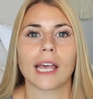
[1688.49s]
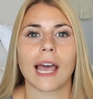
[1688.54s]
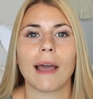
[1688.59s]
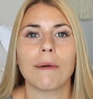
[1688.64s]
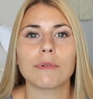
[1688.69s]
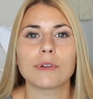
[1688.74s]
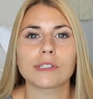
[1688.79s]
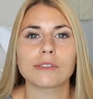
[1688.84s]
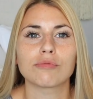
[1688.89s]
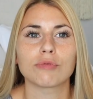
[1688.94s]
I
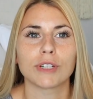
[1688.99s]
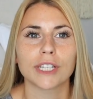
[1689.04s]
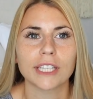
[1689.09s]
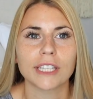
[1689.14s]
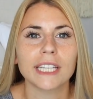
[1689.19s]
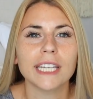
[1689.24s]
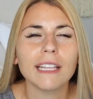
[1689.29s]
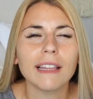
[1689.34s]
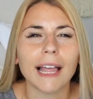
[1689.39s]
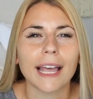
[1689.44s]
was
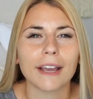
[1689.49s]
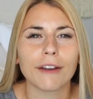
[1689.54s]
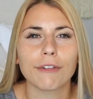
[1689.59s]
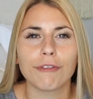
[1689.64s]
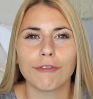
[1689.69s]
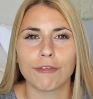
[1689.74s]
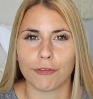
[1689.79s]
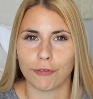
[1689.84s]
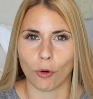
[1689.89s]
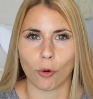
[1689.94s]
really like
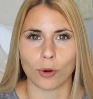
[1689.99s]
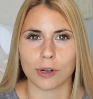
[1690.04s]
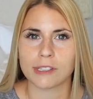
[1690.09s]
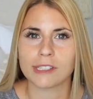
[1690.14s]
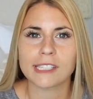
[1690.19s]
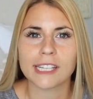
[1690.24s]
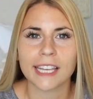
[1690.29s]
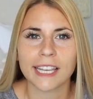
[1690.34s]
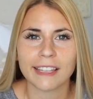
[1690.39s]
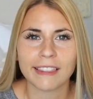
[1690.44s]

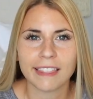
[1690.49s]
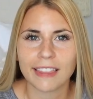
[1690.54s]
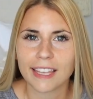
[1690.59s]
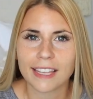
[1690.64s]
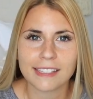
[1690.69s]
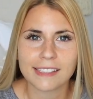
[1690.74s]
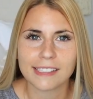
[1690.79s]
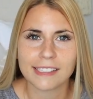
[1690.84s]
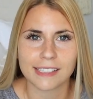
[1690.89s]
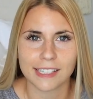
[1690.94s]
forcing
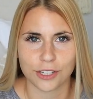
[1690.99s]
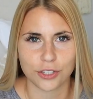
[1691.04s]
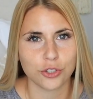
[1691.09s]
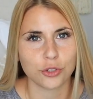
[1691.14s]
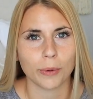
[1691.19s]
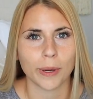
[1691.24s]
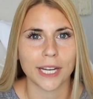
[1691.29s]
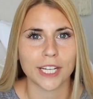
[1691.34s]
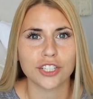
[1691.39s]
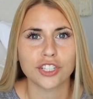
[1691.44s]
this
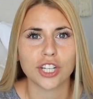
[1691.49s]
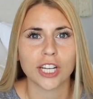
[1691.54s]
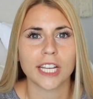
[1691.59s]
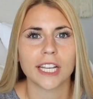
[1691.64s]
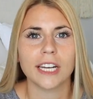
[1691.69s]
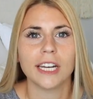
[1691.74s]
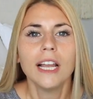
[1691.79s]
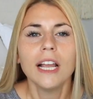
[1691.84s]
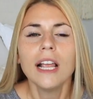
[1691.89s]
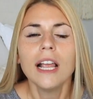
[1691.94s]

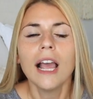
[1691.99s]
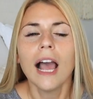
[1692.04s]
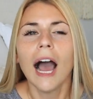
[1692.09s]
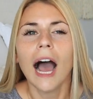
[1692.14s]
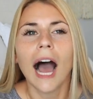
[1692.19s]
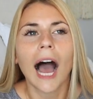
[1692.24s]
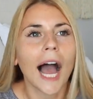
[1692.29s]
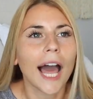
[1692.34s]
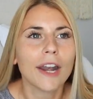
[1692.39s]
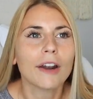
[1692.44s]
situation.
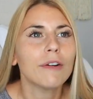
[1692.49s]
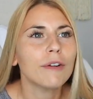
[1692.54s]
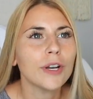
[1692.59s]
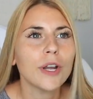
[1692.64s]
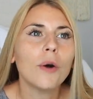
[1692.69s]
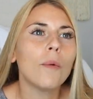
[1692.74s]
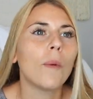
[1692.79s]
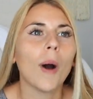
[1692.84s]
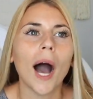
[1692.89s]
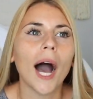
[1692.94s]
I don't
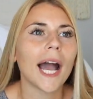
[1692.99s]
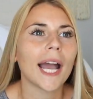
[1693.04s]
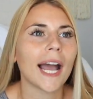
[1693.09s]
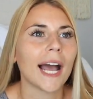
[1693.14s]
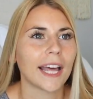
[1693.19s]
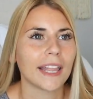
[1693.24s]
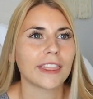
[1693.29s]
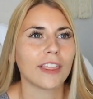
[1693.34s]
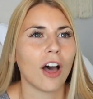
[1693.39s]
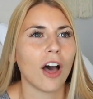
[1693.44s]
know
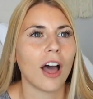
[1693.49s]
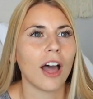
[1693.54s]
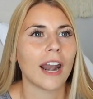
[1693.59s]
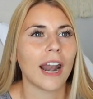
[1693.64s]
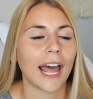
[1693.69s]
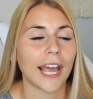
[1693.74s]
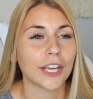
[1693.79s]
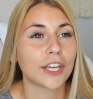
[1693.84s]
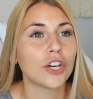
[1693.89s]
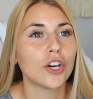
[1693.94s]
why I thought
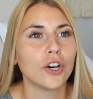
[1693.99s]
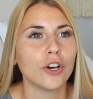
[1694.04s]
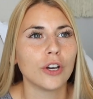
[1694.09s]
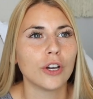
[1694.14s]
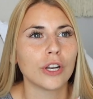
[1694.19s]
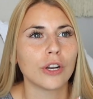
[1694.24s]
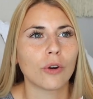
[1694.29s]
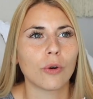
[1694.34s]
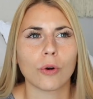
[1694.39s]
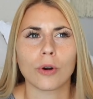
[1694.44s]
I
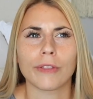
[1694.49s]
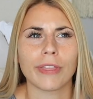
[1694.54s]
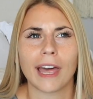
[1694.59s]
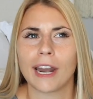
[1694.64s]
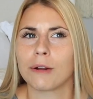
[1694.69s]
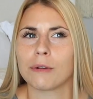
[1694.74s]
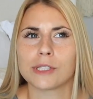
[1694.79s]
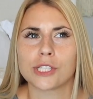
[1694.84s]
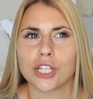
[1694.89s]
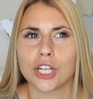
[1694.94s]
could or
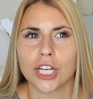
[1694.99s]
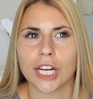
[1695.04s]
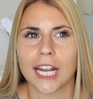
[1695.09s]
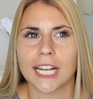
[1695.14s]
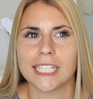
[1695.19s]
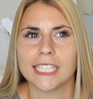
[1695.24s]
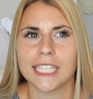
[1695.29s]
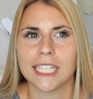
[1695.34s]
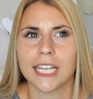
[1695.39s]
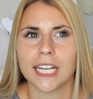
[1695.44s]
that it was a good
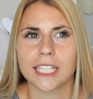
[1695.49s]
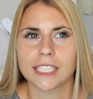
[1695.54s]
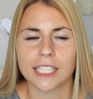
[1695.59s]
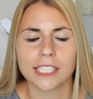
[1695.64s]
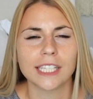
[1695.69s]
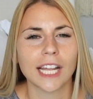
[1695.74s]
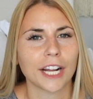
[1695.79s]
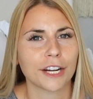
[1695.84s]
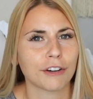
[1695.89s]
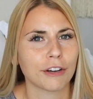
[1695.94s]
idea
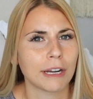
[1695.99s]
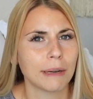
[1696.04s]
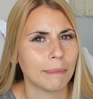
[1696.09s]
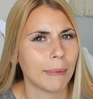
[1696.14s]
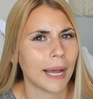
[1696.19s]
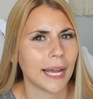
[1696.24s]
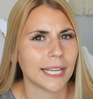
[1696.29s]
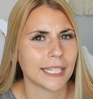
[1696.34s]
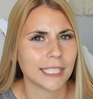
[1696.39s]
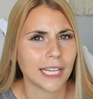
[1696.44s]
to decorate
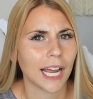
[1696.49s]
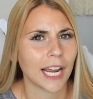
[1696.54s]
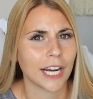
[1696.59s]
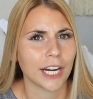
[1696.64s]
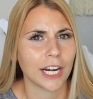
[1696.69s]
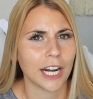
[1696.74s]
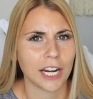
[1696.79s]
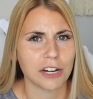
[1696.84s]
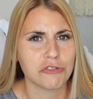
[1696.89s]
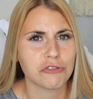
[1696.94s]
my
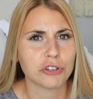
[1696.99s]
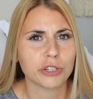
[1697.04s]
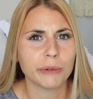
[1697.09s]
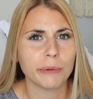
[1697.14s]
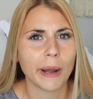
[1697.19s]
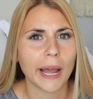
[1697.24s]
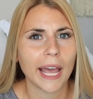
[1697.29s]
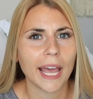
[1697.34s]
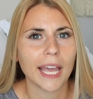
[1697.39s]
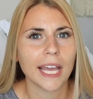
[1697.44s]
entire
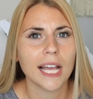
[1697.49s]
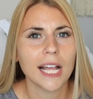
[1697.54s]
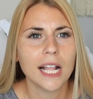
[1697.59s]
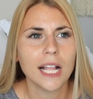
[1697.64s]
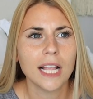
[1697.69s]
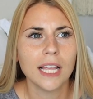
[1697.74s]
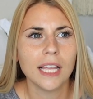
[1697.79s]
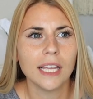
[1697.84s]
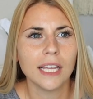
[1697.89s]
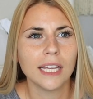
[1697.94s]
entryway
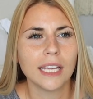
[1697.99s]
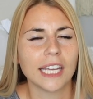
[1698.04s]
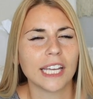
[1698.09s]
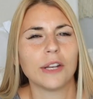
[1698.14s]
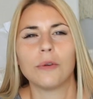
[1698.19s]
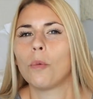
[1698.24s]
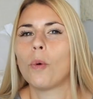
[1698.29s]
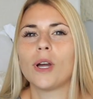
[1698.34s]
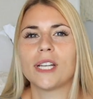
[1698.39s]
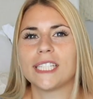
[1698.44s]

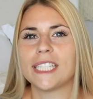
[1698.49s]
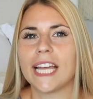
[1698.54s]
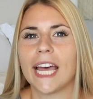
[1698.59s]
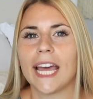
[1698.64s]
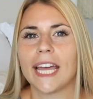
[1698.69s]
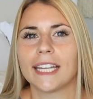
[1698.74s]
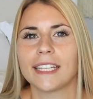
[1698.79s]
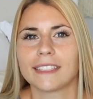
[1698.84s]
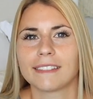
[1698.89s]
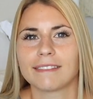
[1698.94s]
in one
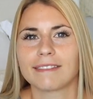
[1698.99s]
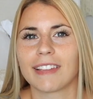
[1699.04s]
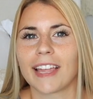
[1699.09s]
day.